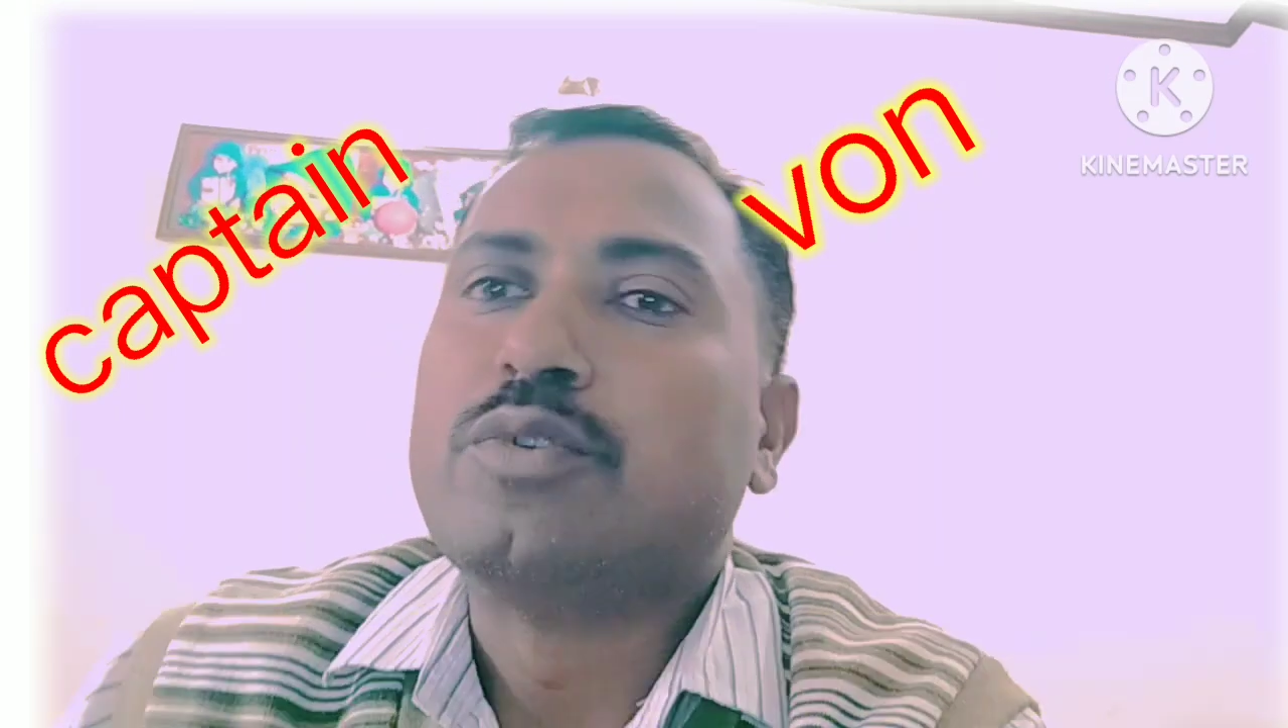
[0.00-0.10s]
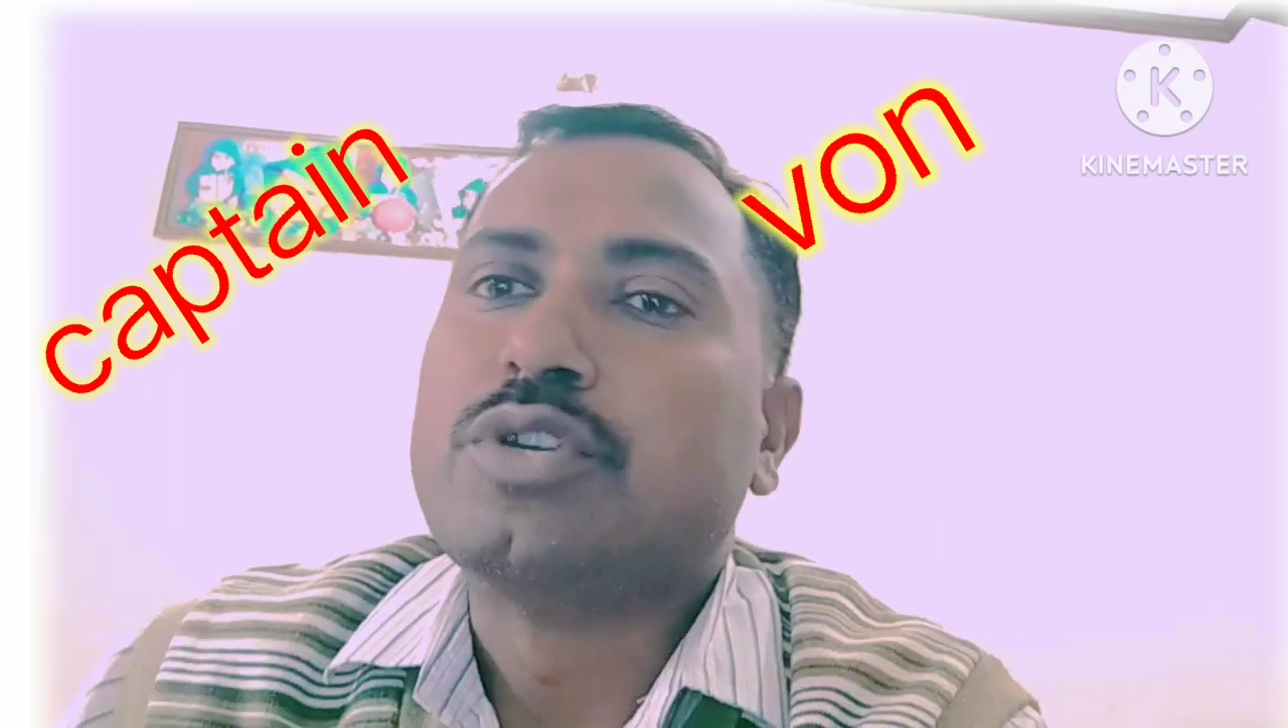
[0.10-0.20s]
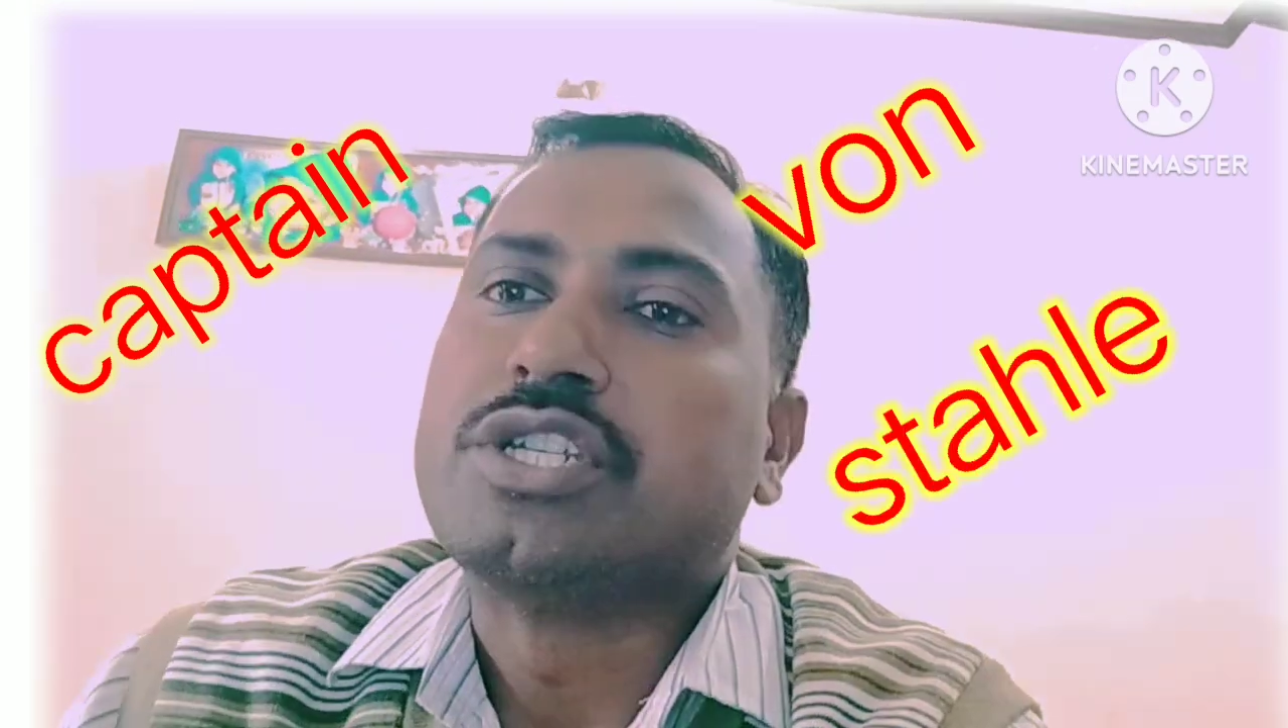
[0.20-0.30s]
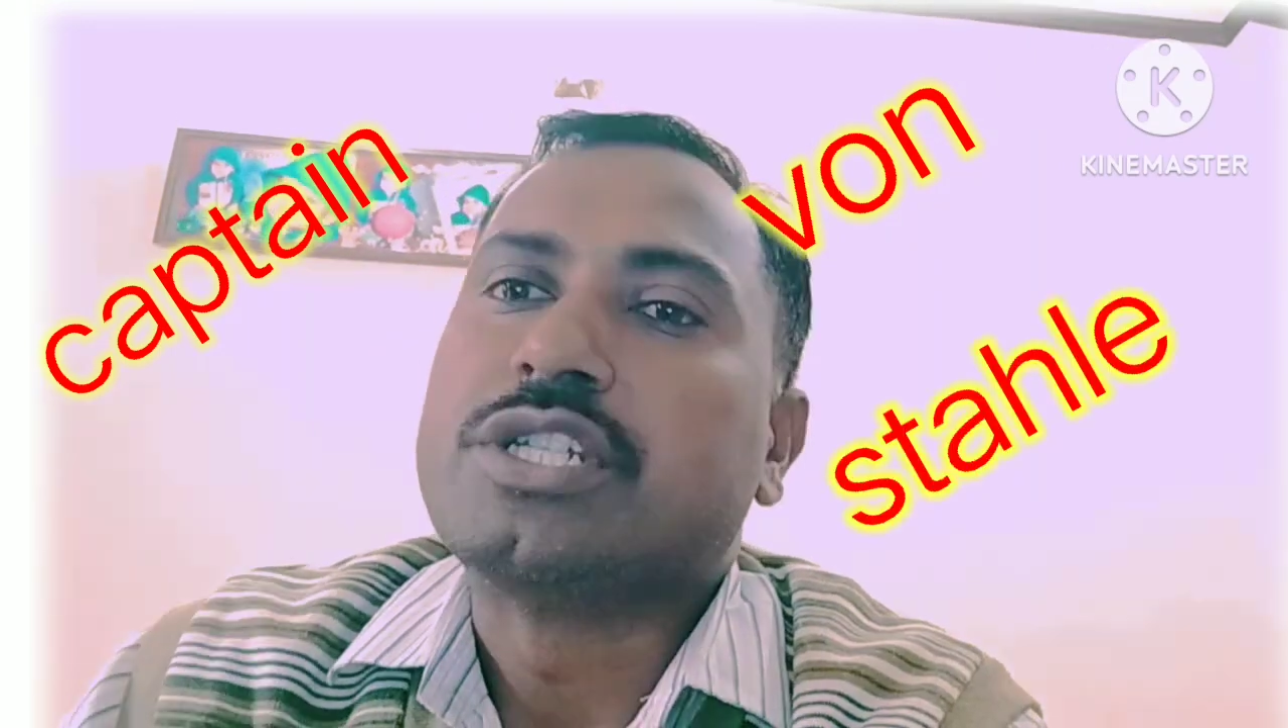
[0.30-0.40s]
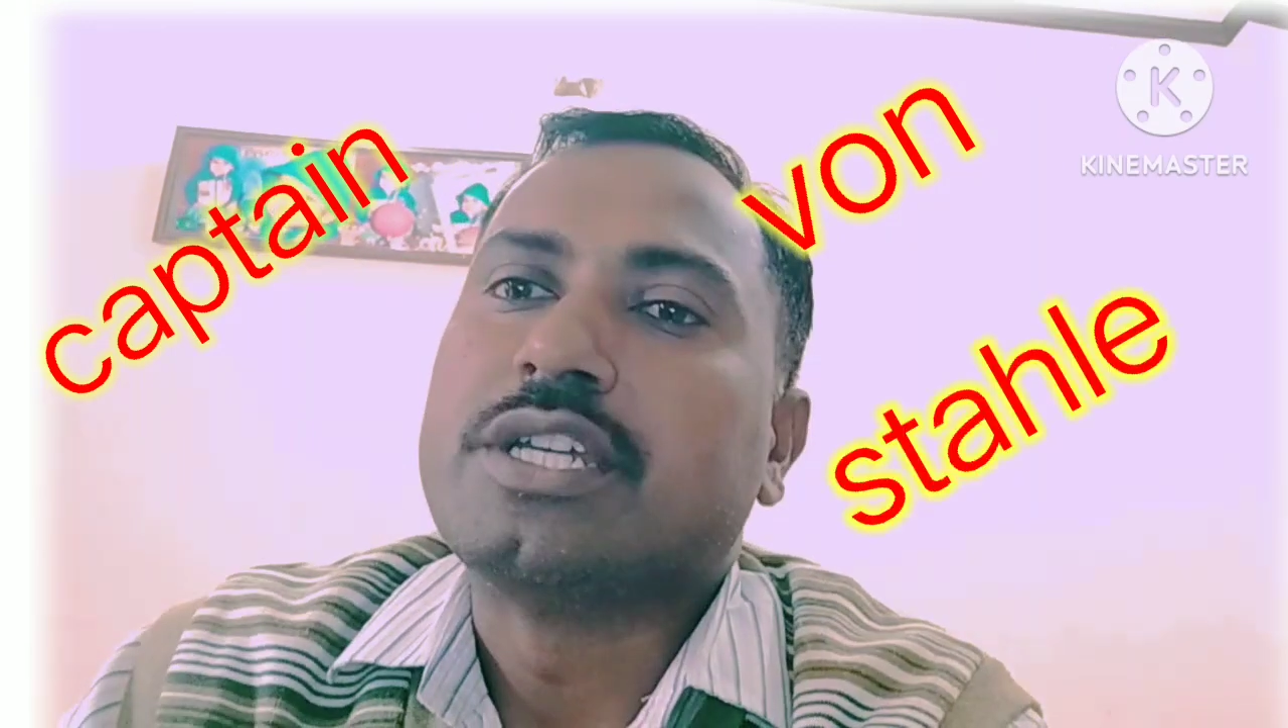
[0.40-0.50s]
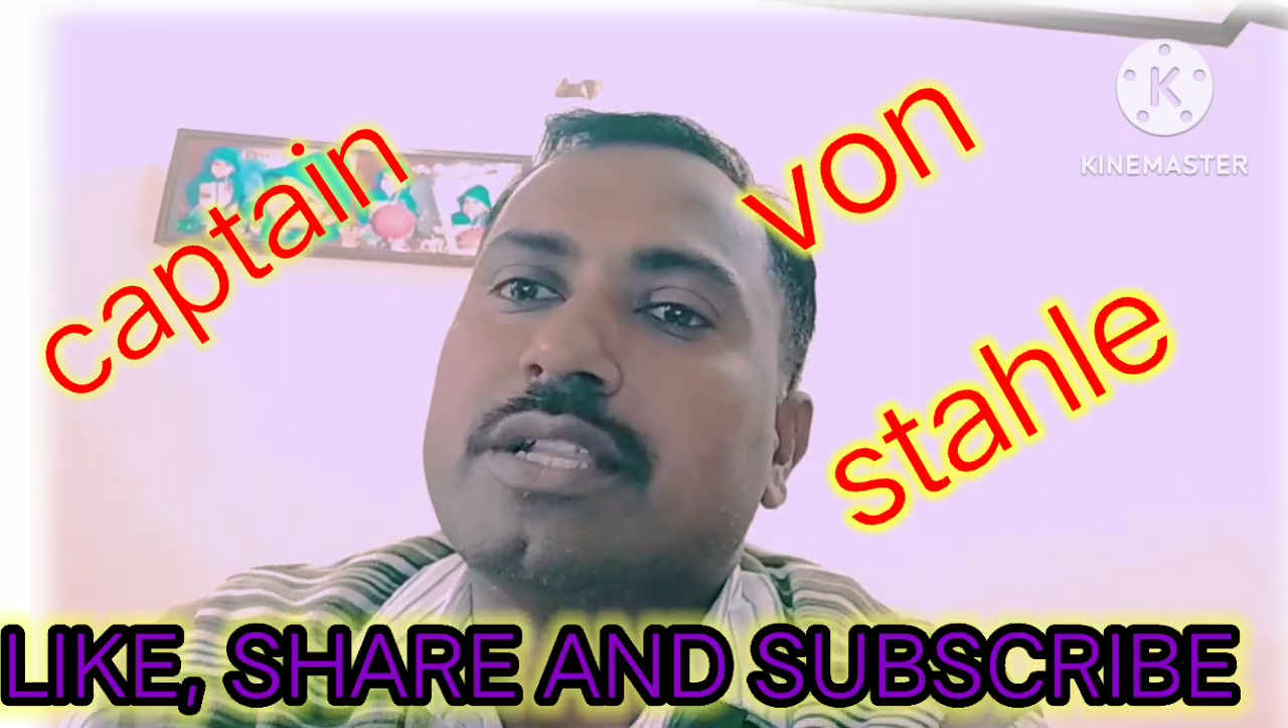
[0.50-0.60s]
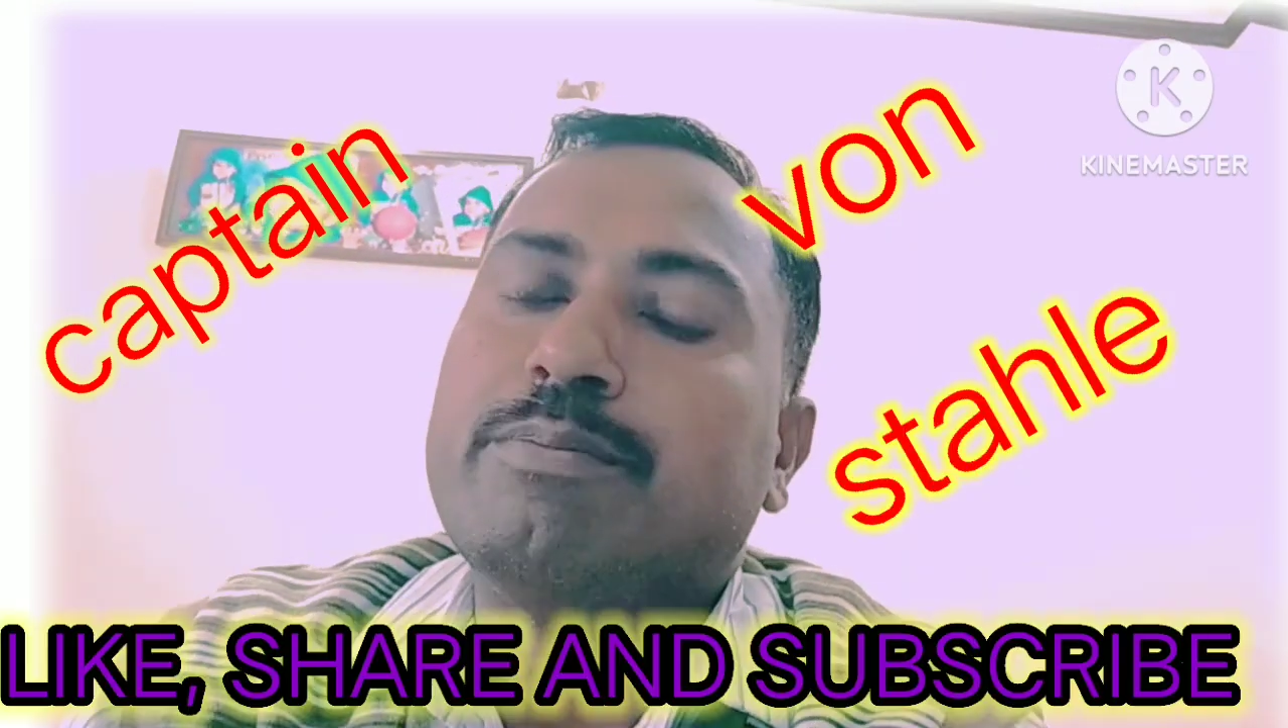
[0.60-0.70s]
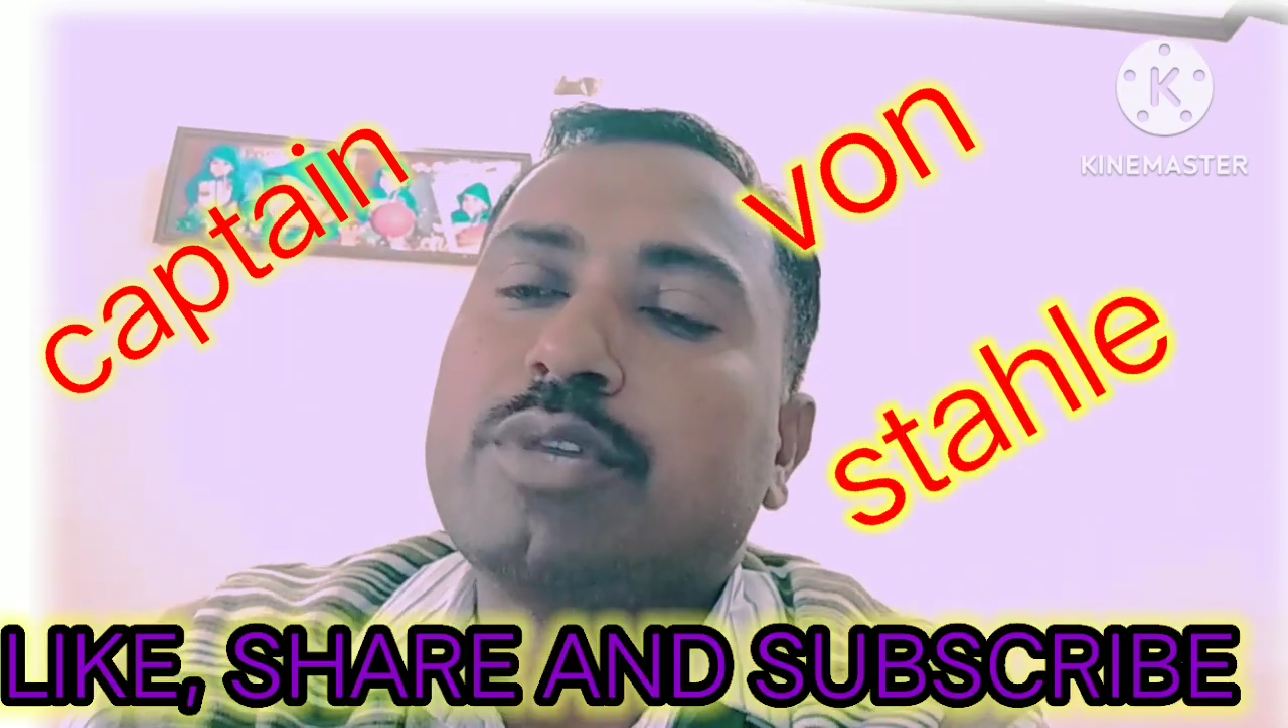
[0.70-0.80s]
Monstale